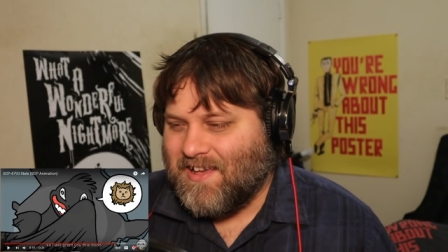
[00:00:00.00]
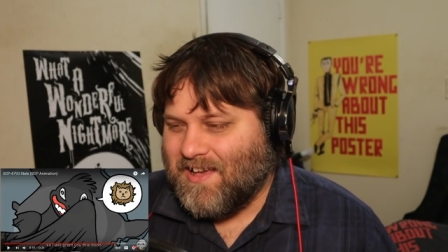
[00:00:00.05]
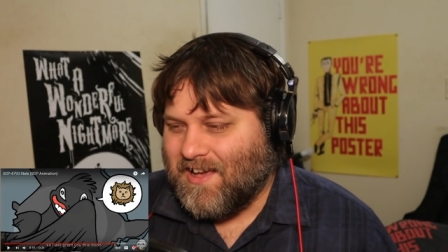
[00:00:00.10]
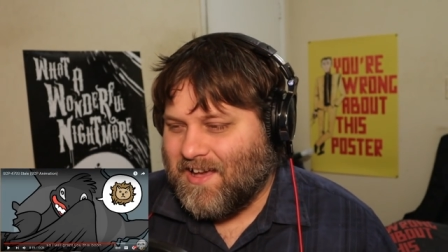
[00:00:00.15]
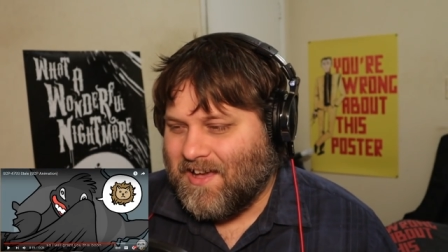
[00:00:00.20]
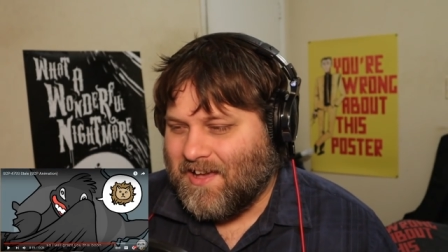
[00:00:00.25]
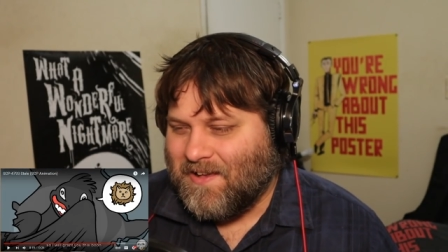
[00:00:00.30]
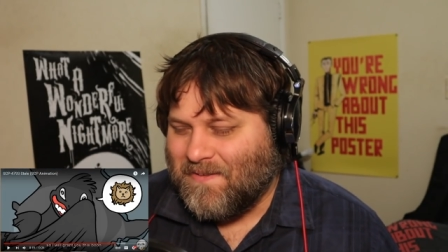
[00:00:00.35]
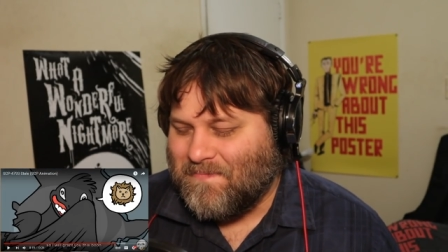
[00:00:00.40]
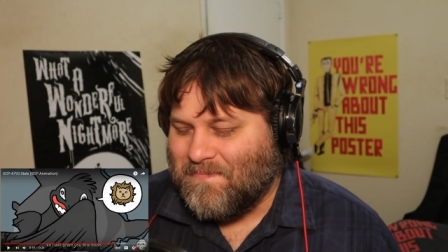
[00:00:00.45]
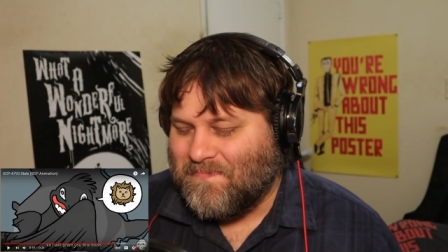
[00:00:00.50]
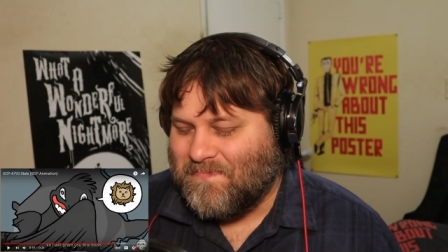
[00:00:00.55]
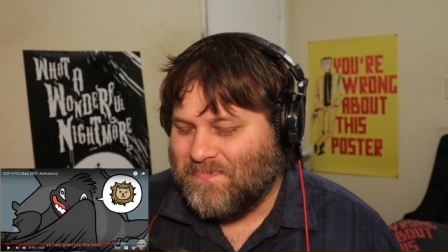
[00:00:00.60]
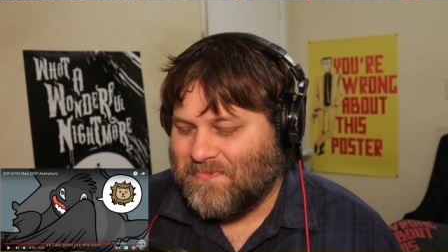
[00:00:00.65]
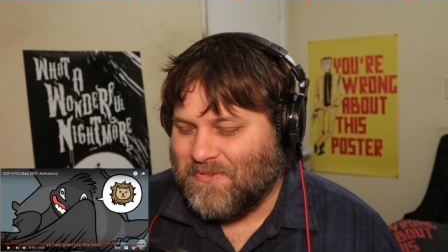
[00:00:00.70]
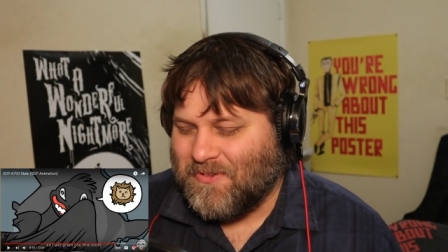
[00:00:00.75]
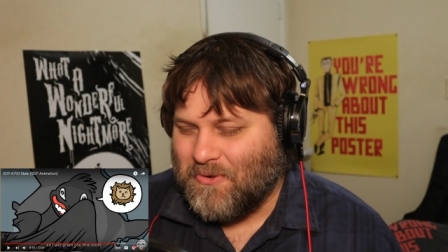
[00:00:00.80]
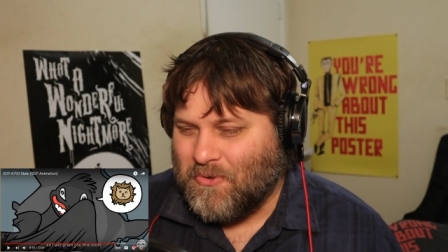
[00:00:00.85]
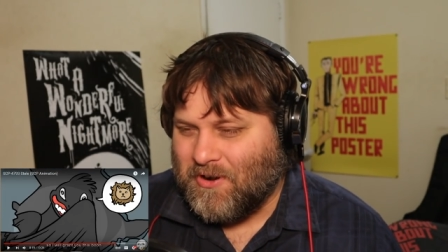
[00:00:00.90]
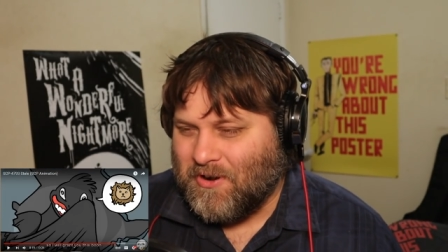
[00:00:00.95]
um,
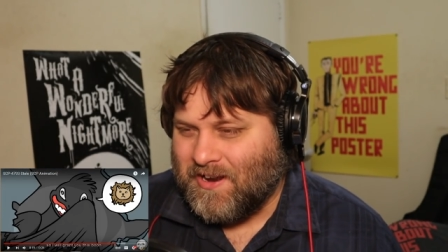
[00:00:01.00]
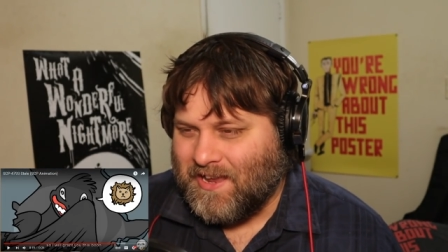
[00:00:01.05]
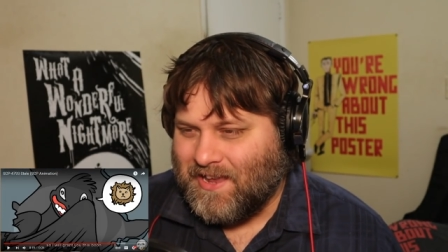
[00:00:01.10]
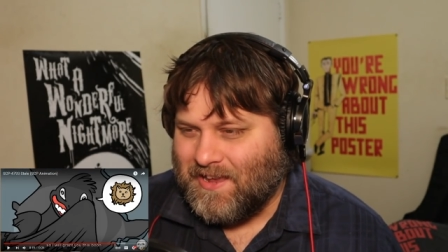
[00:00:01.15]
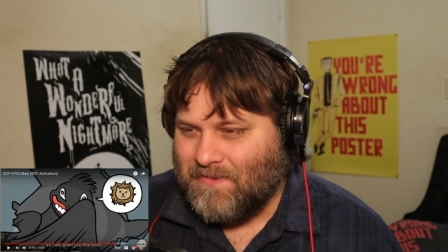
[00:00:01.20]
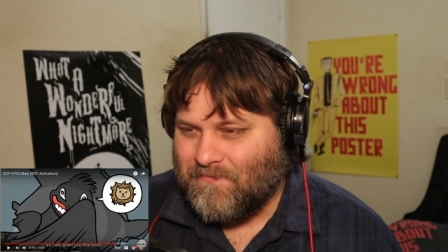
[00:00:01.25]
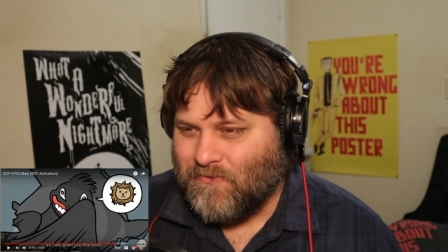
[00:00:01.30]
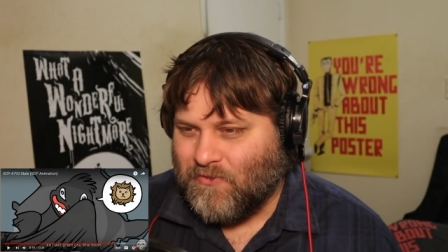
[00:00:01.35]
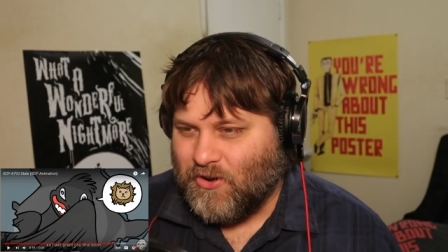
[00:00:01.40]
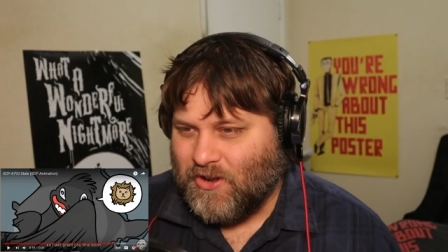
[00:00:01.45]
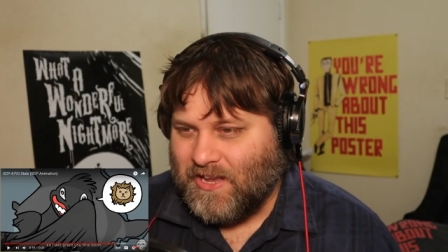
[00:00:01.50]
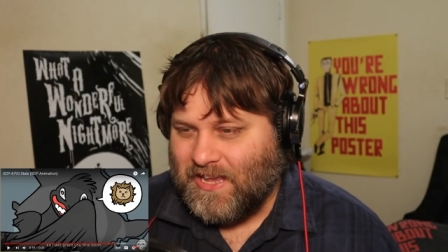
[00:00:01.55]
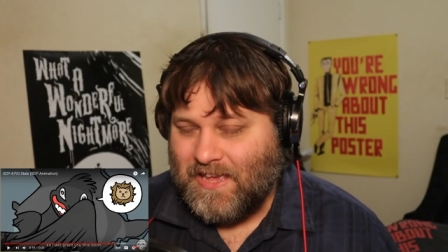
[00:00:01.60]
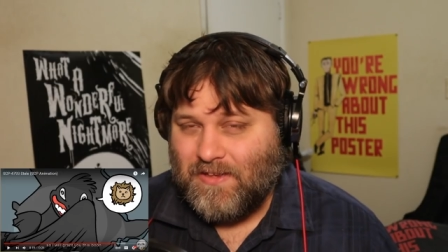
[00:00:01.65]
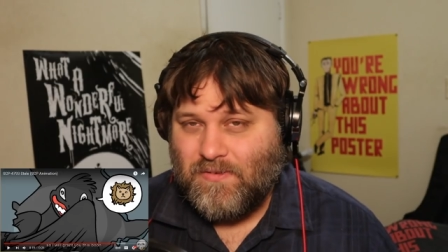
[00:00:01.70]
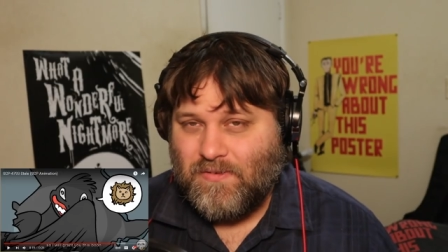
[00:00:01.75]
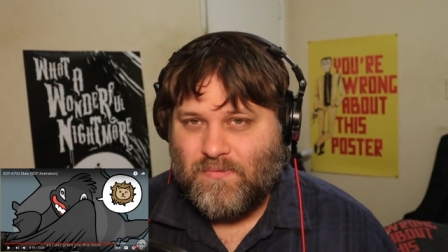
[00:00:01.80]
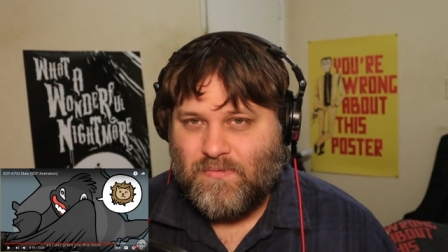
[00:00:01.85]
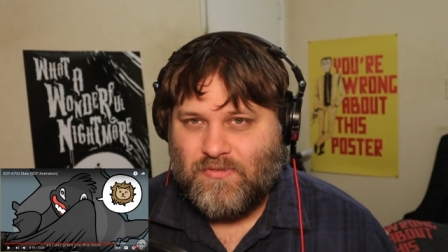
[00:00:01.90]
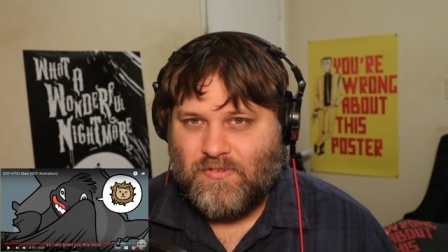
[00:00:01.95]
where he
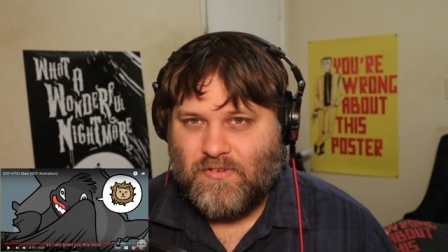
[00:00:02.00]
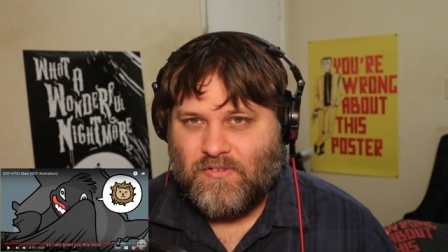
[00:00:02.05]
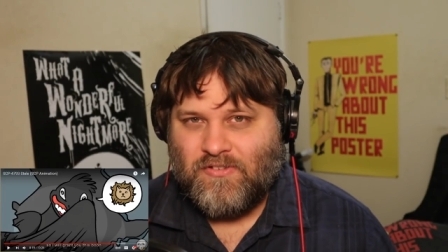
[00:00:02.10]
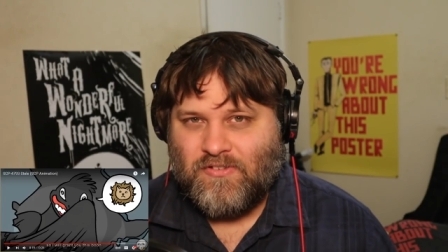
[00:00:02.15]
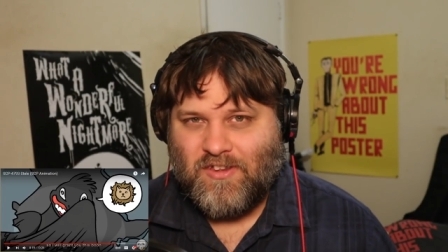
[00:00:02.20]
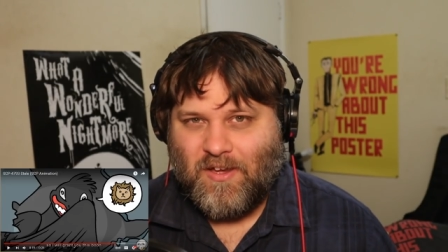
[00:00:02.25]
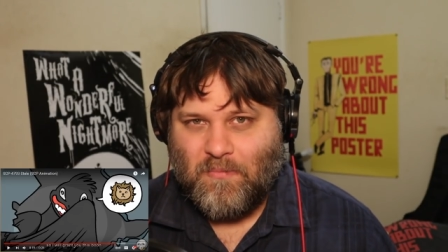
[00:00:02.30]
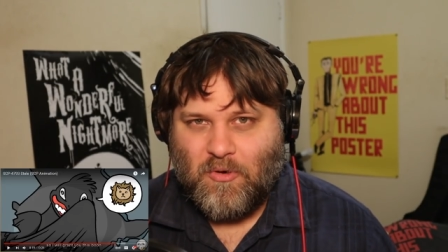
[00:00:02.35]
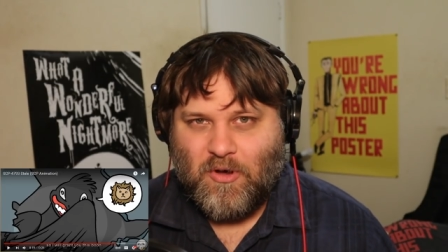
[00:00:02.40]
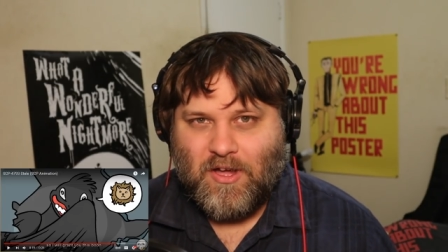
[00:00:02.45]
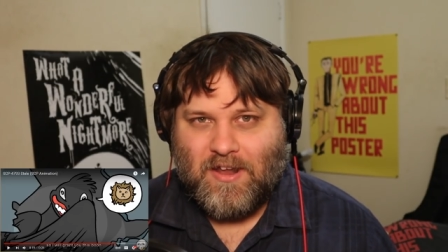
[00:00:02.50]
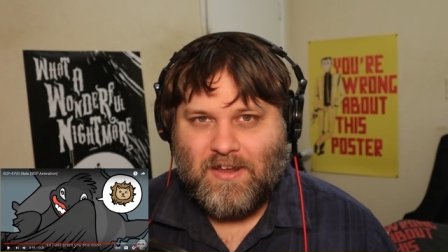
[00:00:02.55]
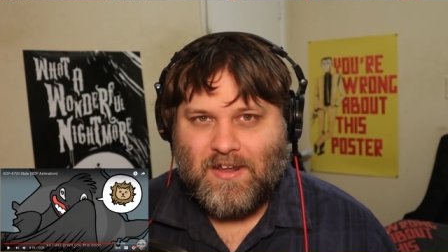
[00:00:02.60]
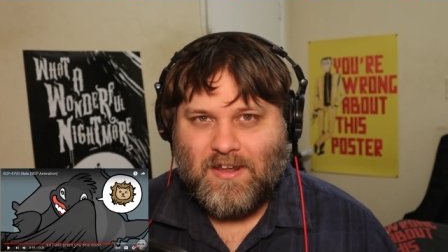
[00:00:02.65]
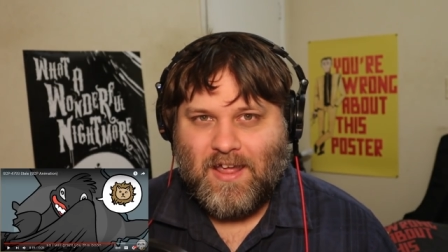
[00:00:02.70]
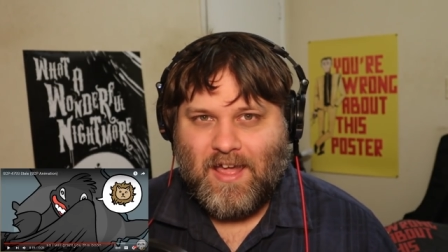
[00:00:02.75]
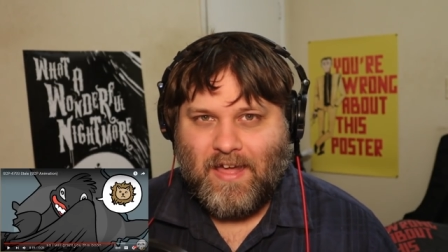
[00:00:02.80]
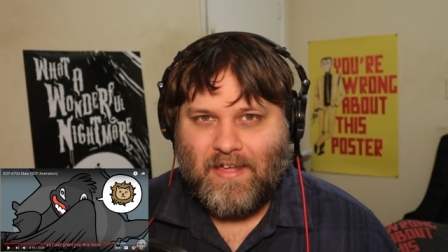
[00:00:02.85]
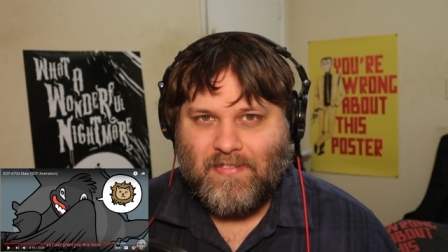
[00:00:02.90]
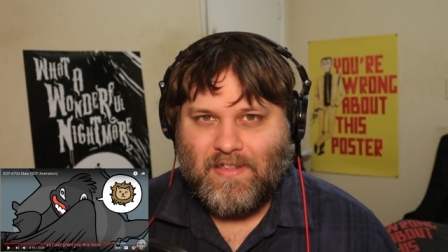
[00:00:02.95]
forgives someone
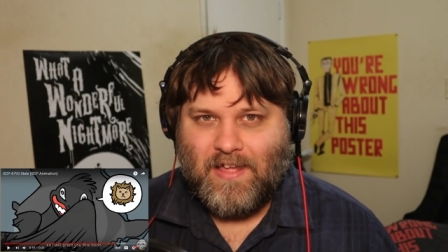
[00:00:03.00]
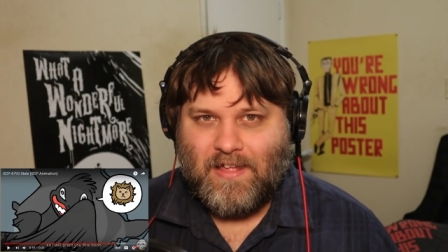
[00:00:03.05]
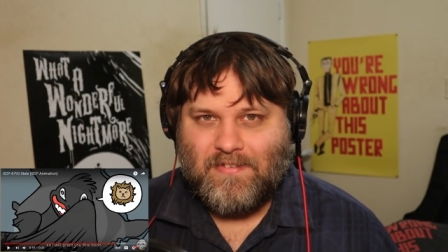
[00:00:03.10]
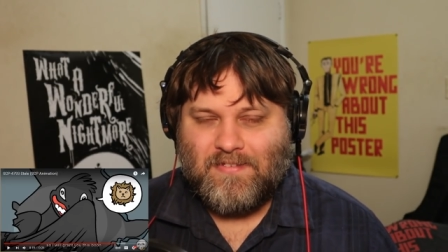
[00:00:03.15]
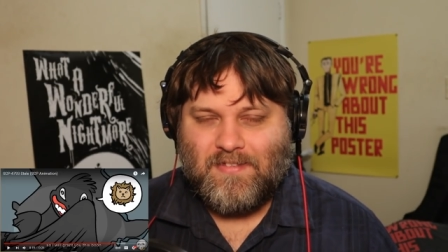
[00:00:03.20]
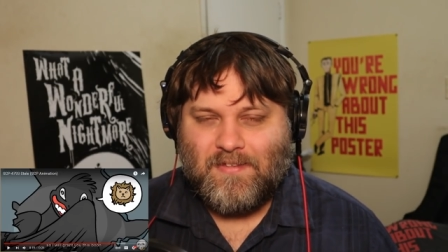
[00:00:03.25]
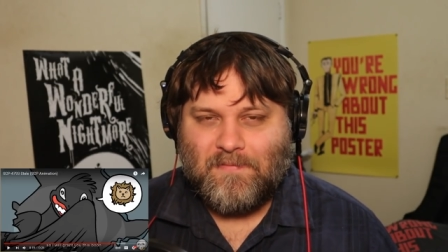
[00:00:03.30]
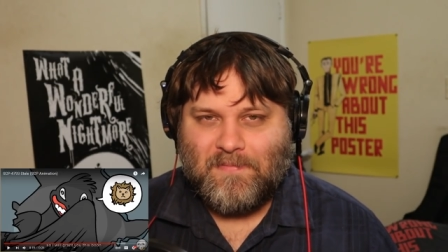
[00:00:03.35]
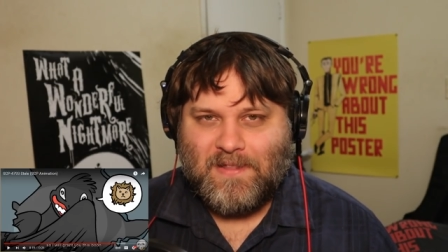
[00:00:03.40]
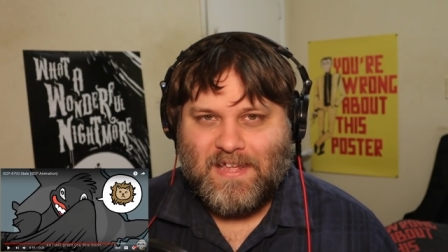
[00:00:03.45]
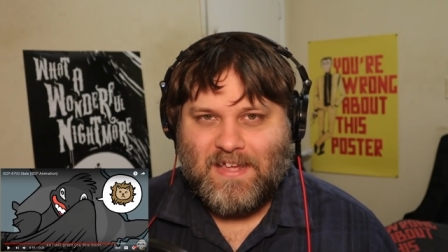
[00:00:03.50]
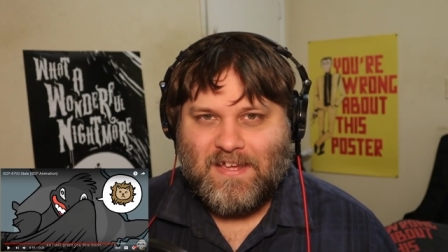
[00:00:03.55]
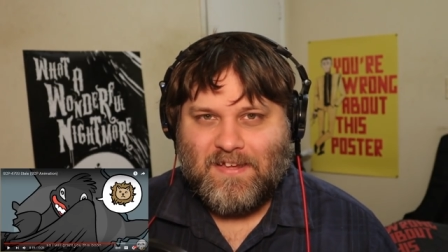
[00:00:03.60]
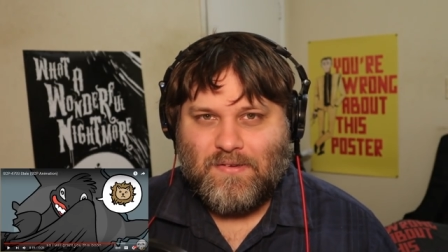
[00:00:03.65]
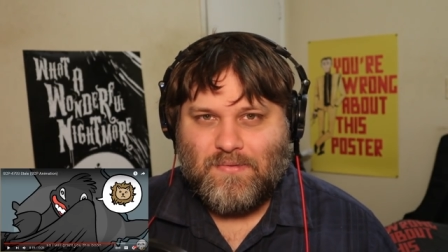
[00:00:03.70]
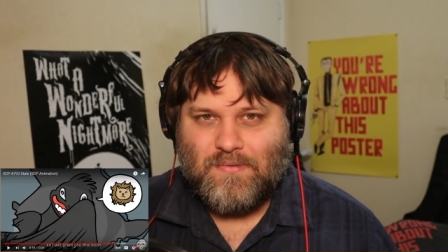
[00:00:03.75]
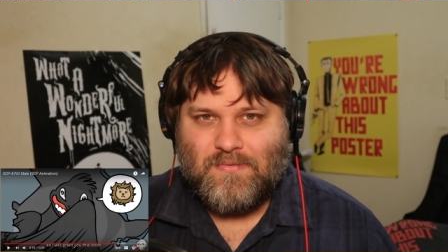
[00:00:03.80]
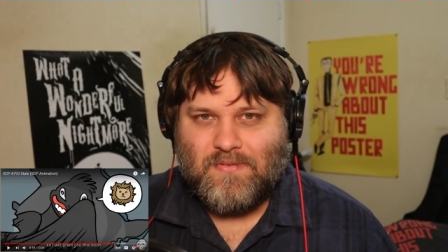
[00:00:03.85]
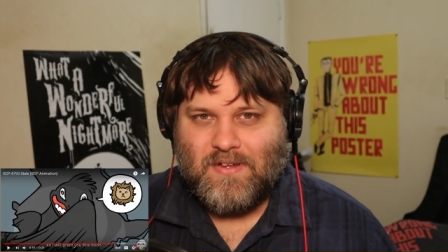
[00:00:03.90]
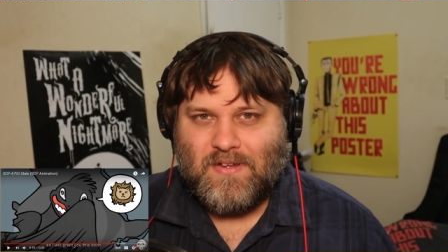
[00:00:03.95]
and lets them
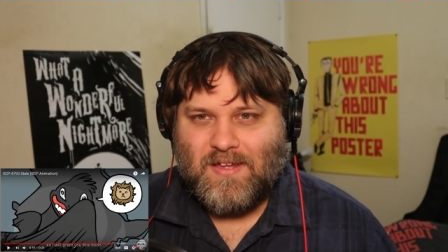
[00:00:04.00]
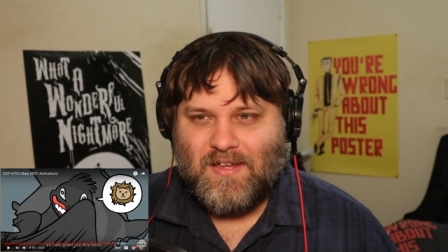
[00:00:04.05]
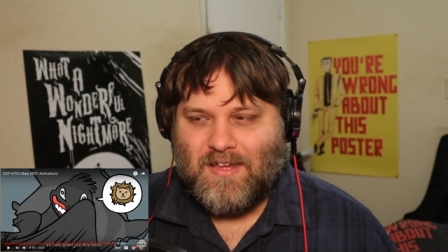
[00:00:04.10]
live.